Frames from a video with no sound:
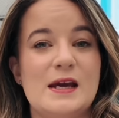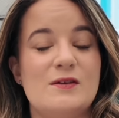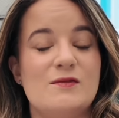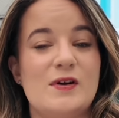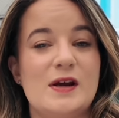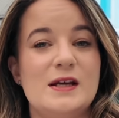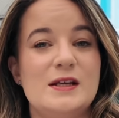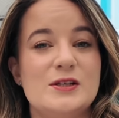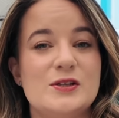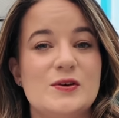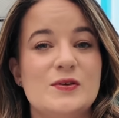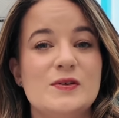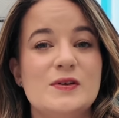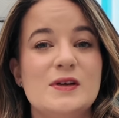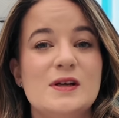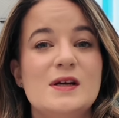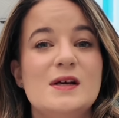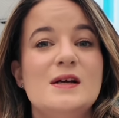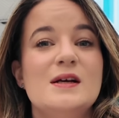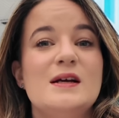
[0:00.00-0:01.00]
getting rained
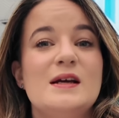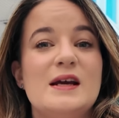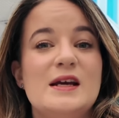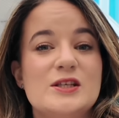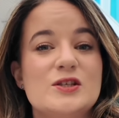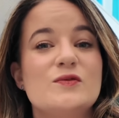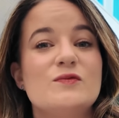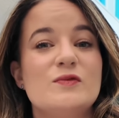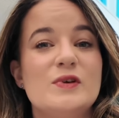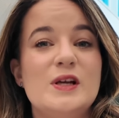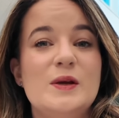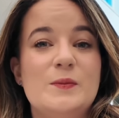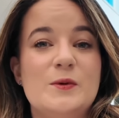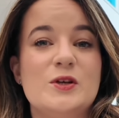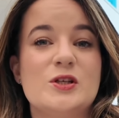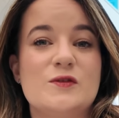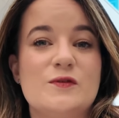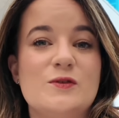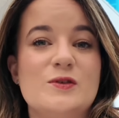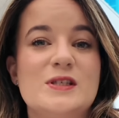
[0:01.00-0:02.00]
on. It's a really
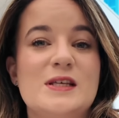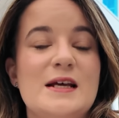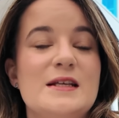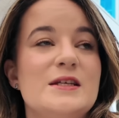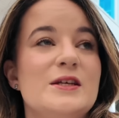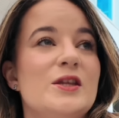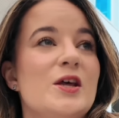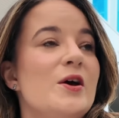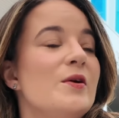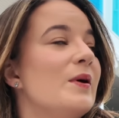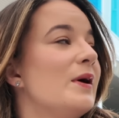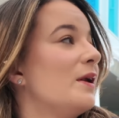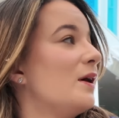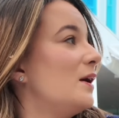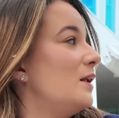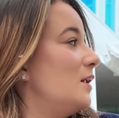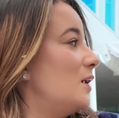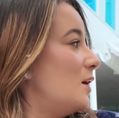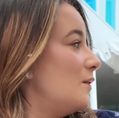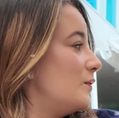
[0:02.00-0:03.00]
beautiful setting though, and
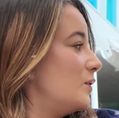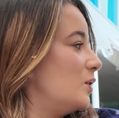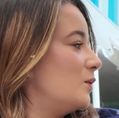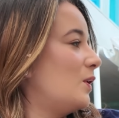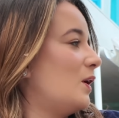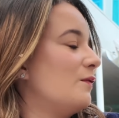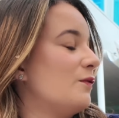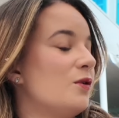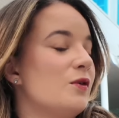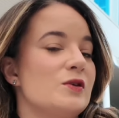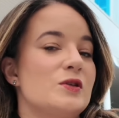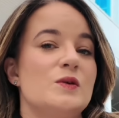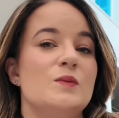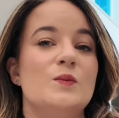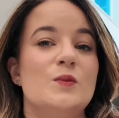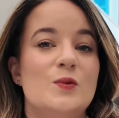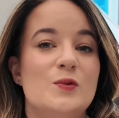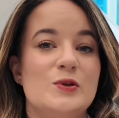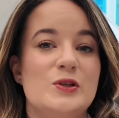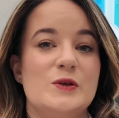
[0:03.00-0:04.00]
I love that I've got
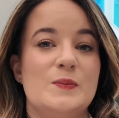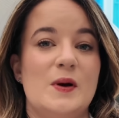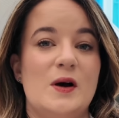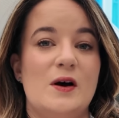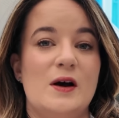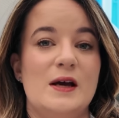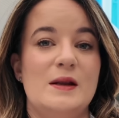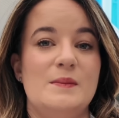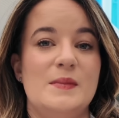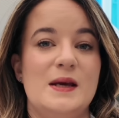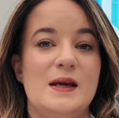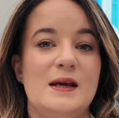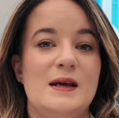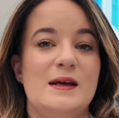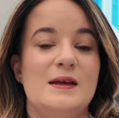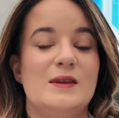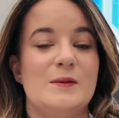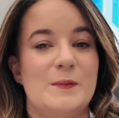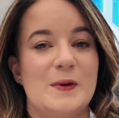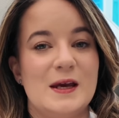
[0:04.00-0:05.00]
some water behind
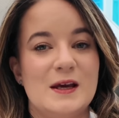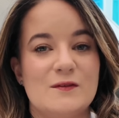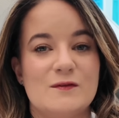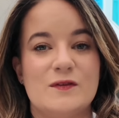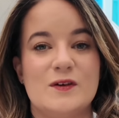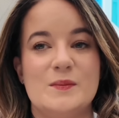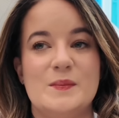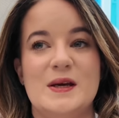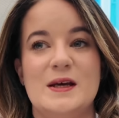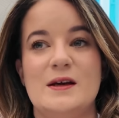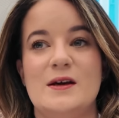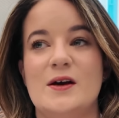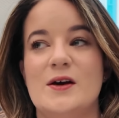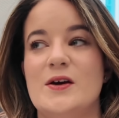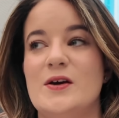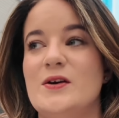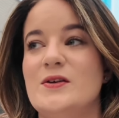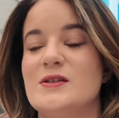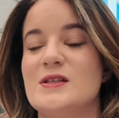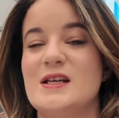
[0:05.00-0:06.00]
me, the pink
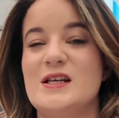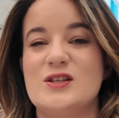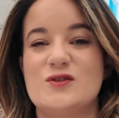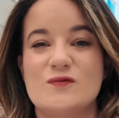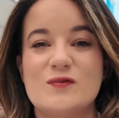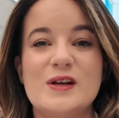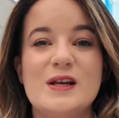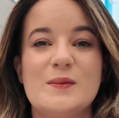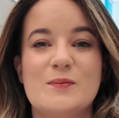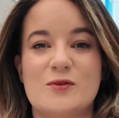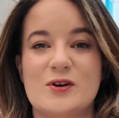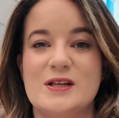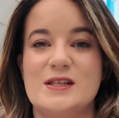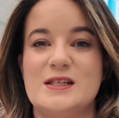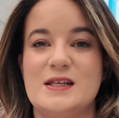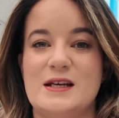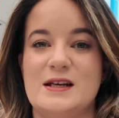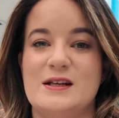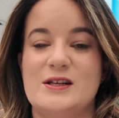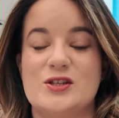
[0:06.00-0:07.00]
flamingos. It's really
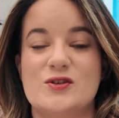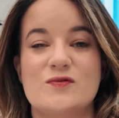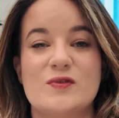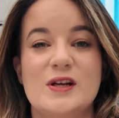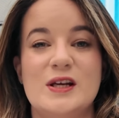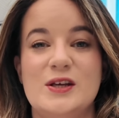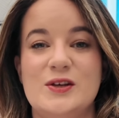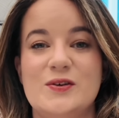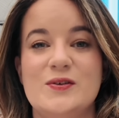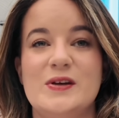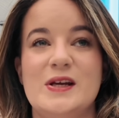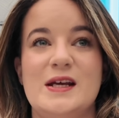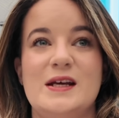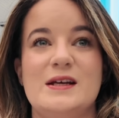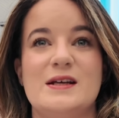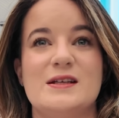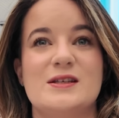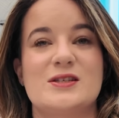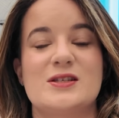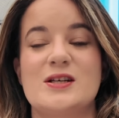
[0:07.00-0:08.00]
pretty and it's really
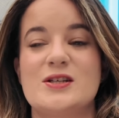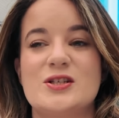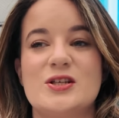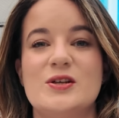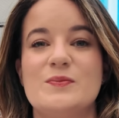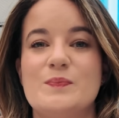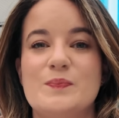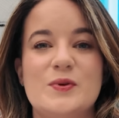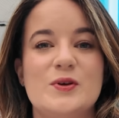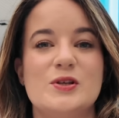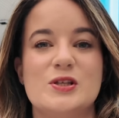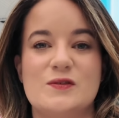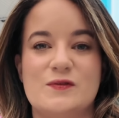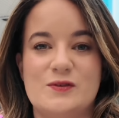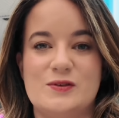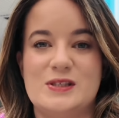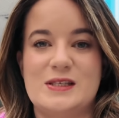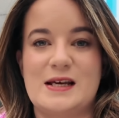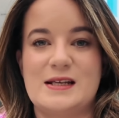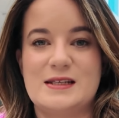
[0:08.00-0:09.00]
unique. Such a
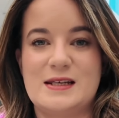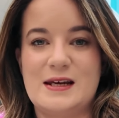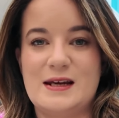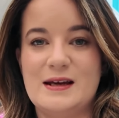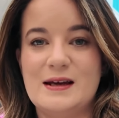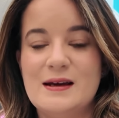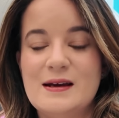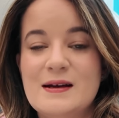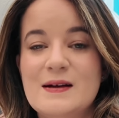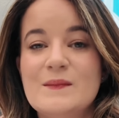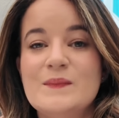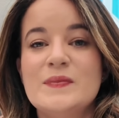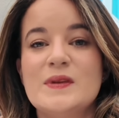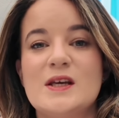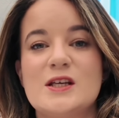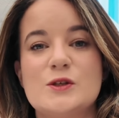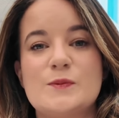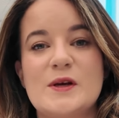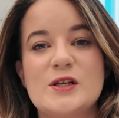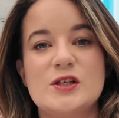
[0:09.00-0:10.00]
beautiful setting,
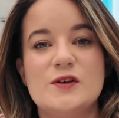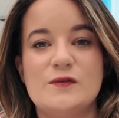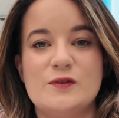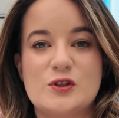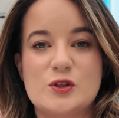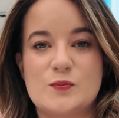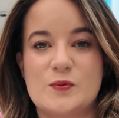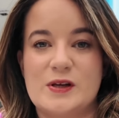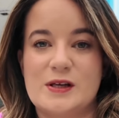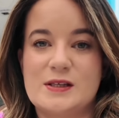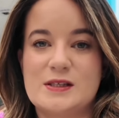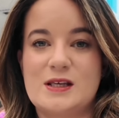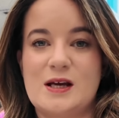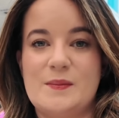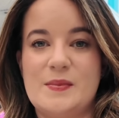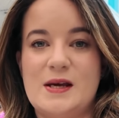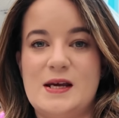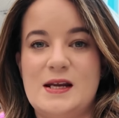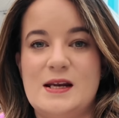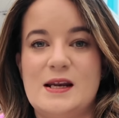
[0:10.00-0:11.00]
especially for spring,
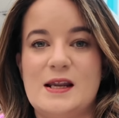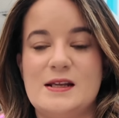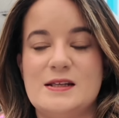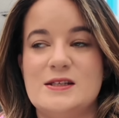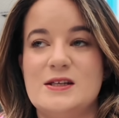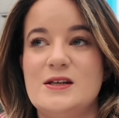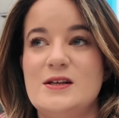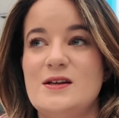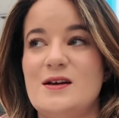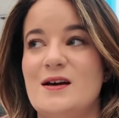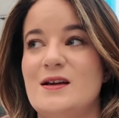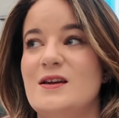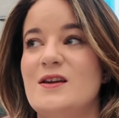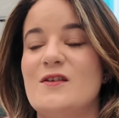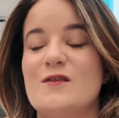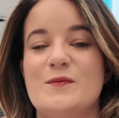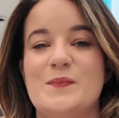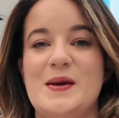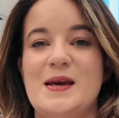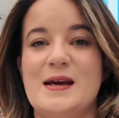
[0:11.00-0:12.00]
summer in London. I
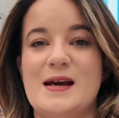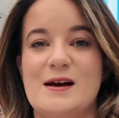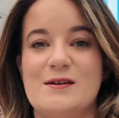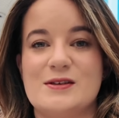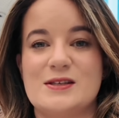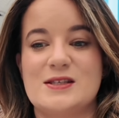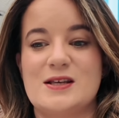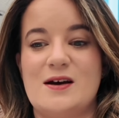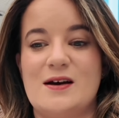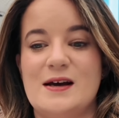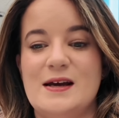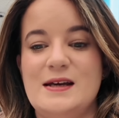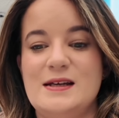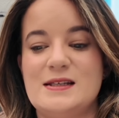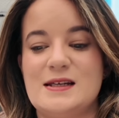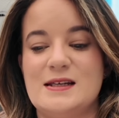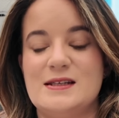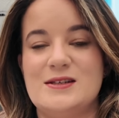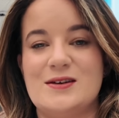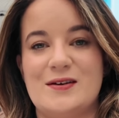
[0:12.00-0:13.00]
love being
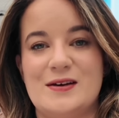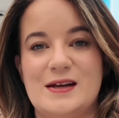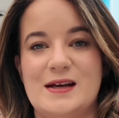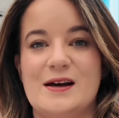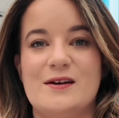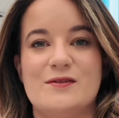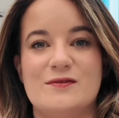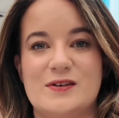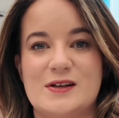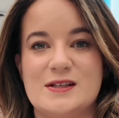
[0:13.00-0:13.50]
outside and dining al